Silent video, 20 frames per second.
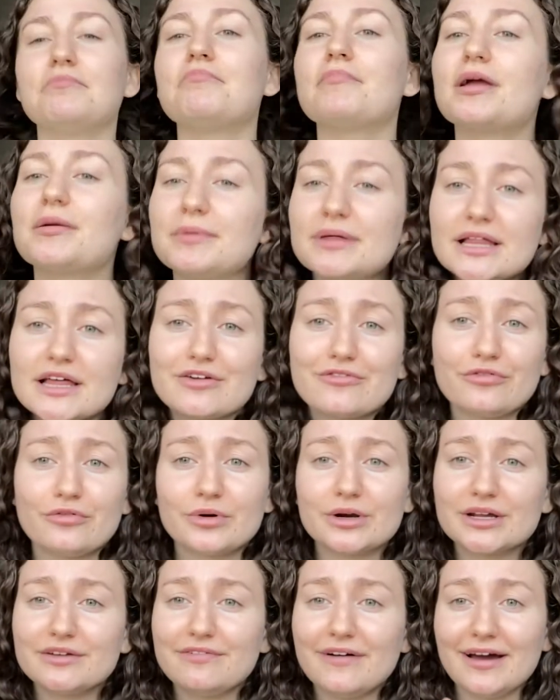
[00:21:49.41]
maybe like
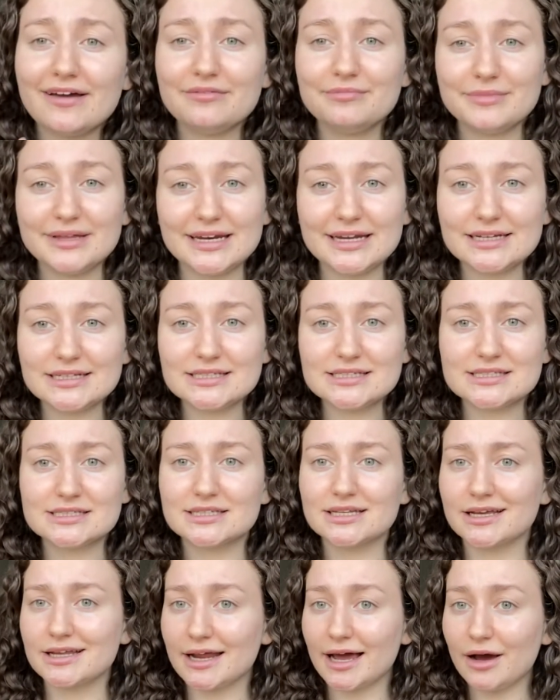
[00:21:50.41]
45 minutes,
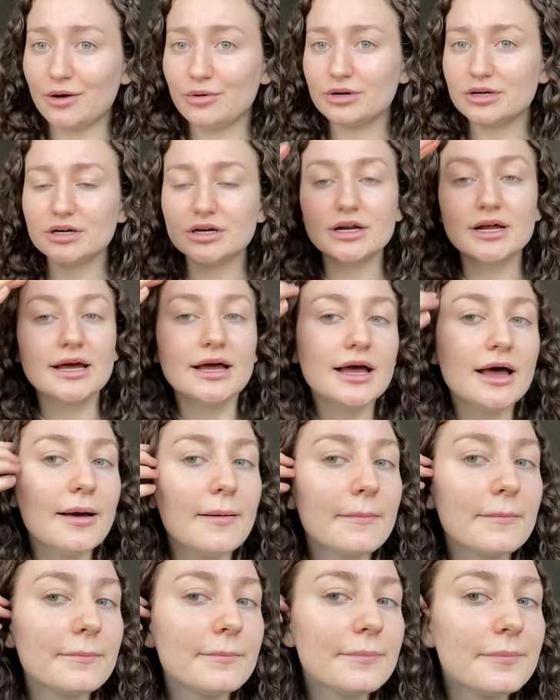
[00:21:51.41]
an hour,
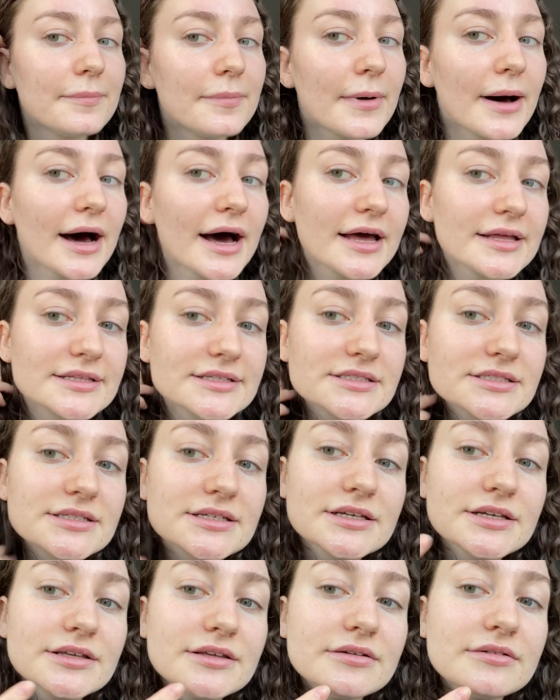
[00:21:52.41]

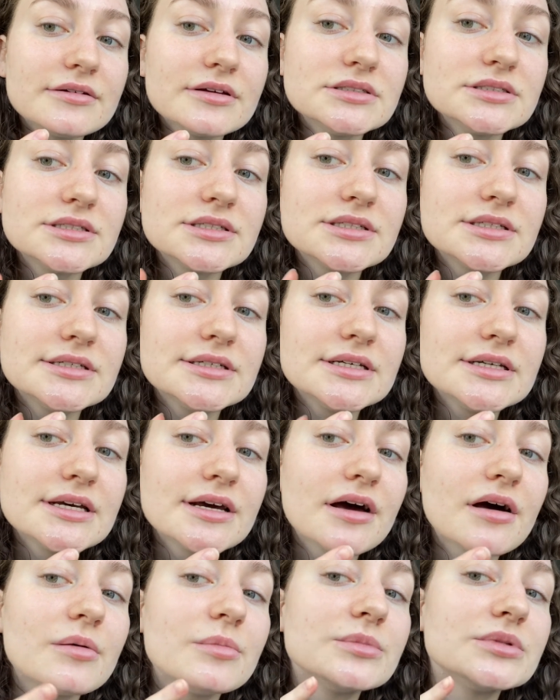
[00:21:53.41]
but you can see
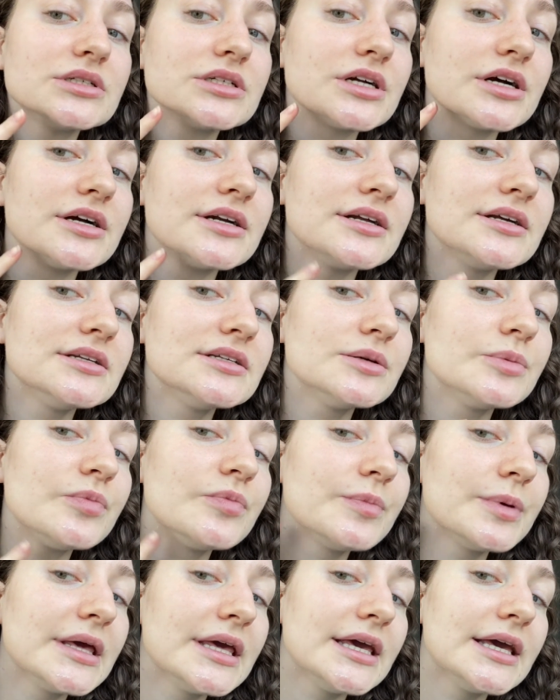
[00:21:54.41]
I'm starting to
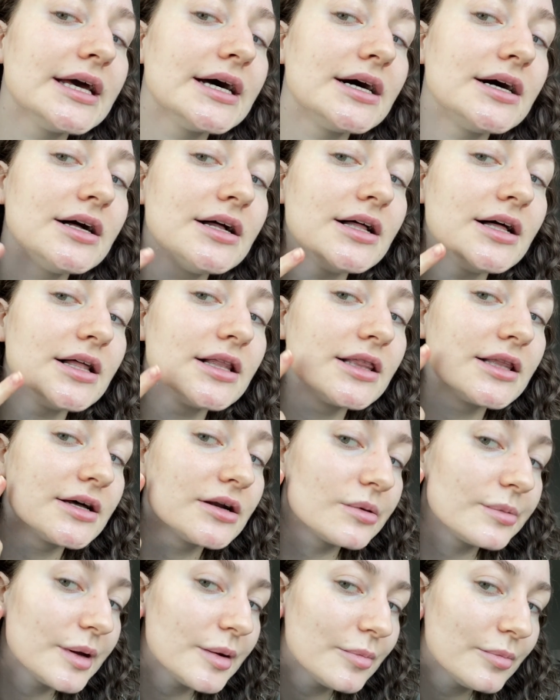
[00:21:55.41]
peel a
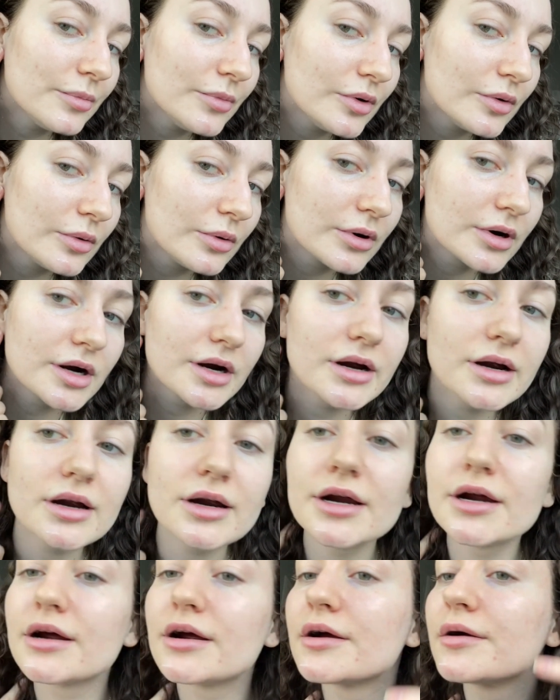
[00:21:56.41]
little bit more.
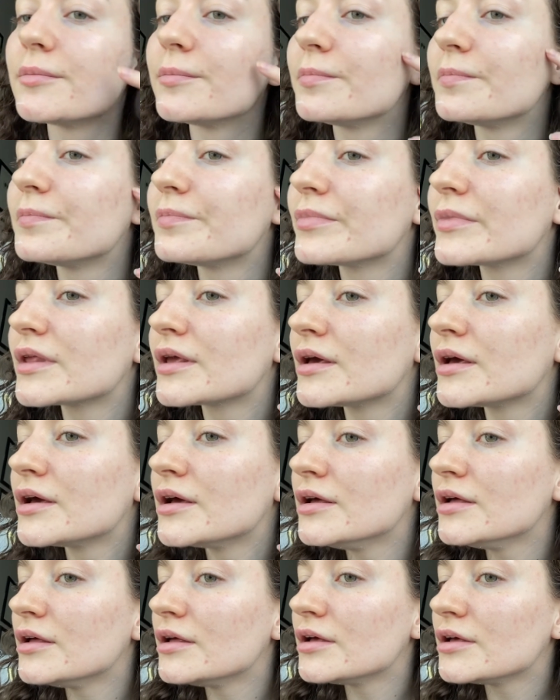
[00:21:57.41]

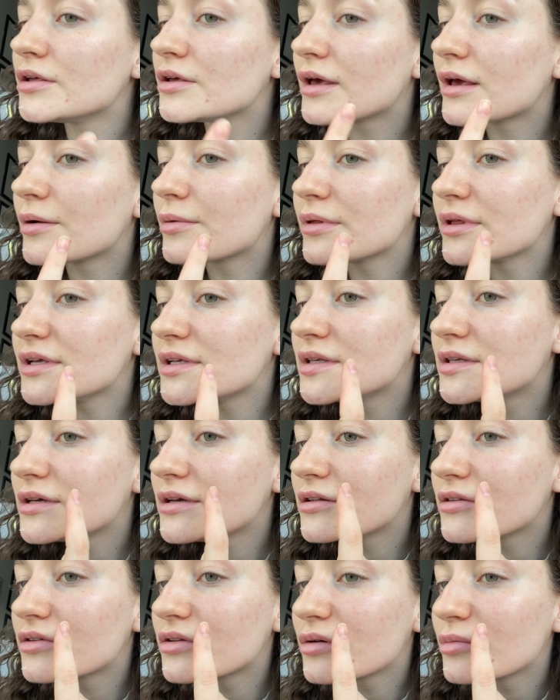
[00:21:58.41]
Can't really see
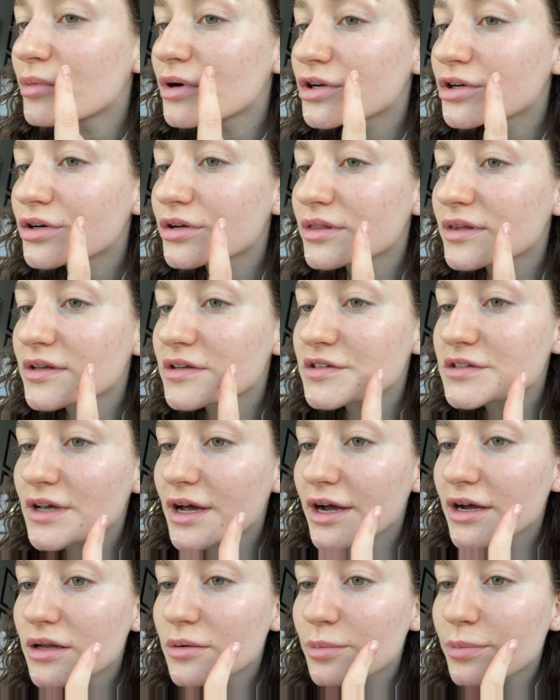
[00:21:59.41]
it so much on this
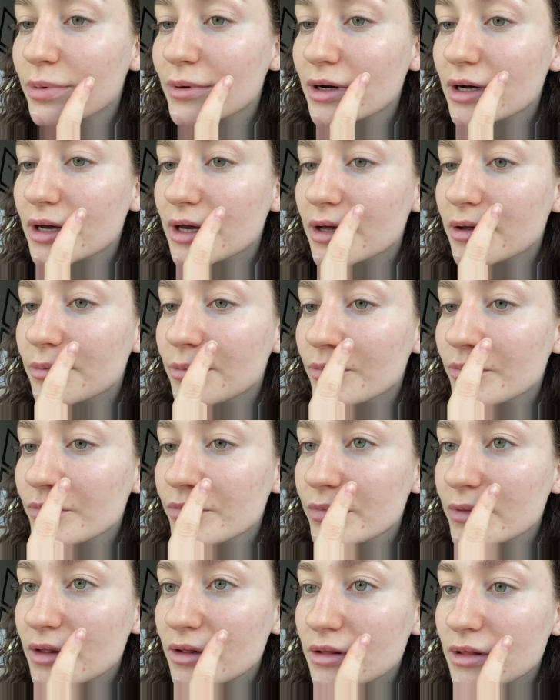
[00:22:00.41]
side, but a
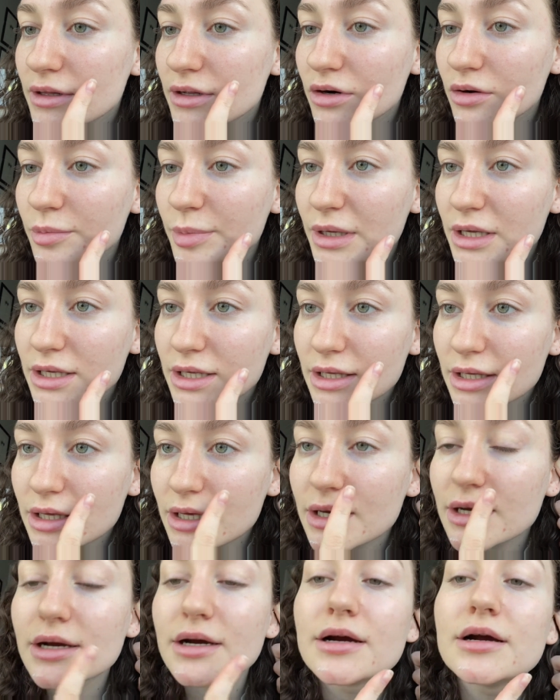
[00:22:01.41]
little bit
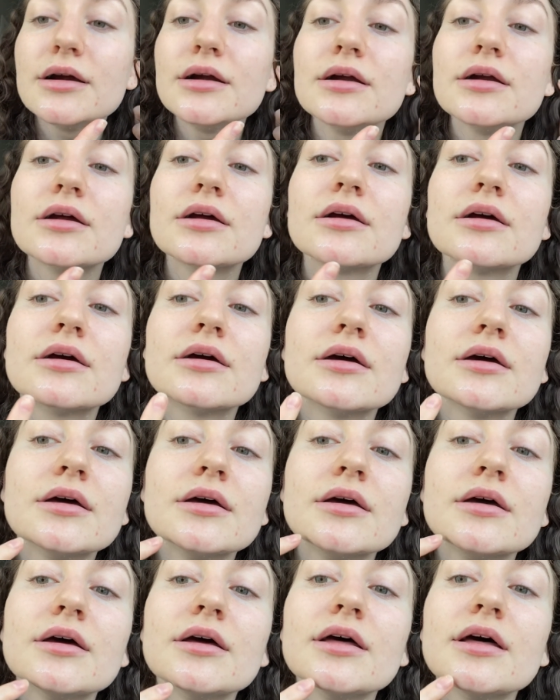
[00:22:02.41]
here,
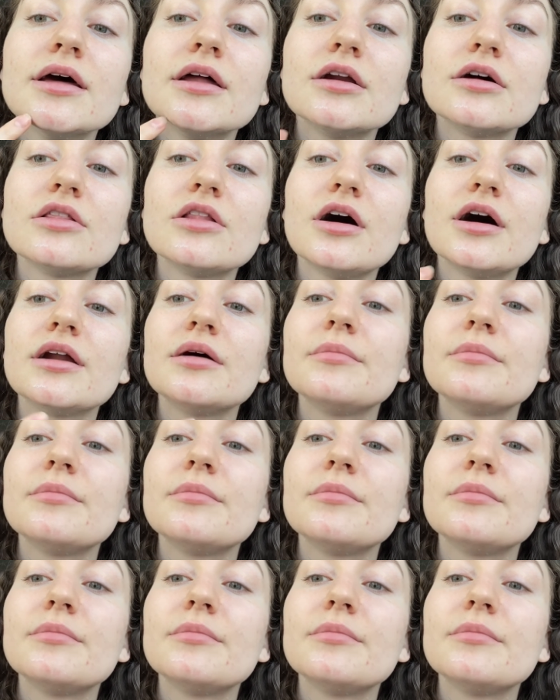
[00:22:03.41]
and a lot on